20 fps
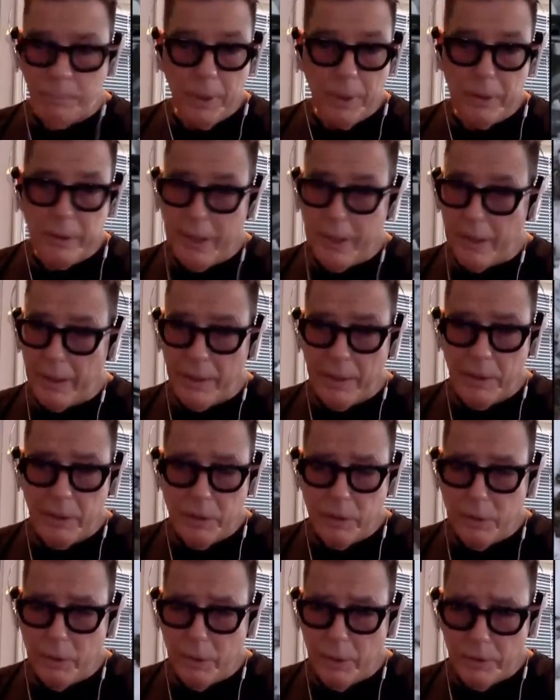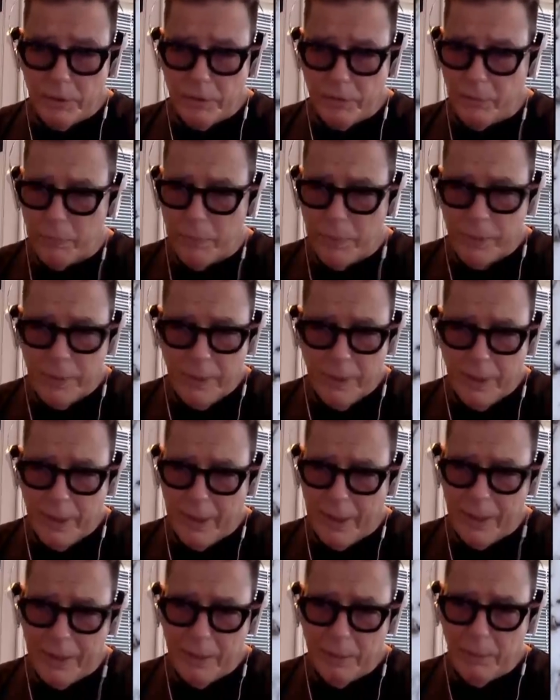Bulgaria too has forbidden
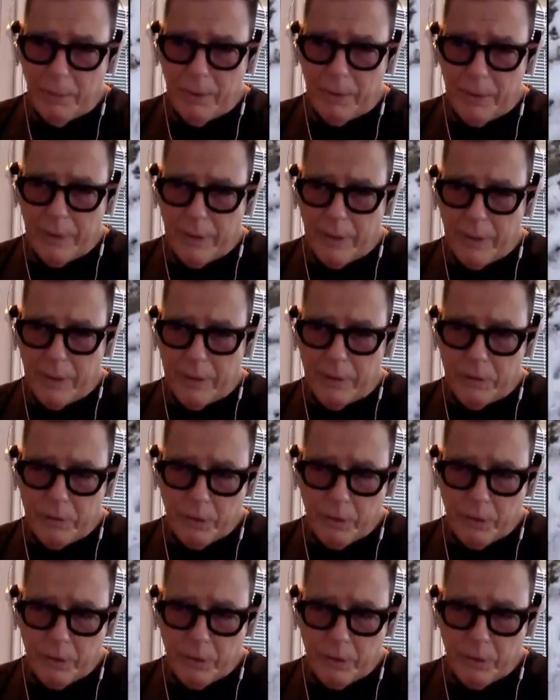any Bulgarian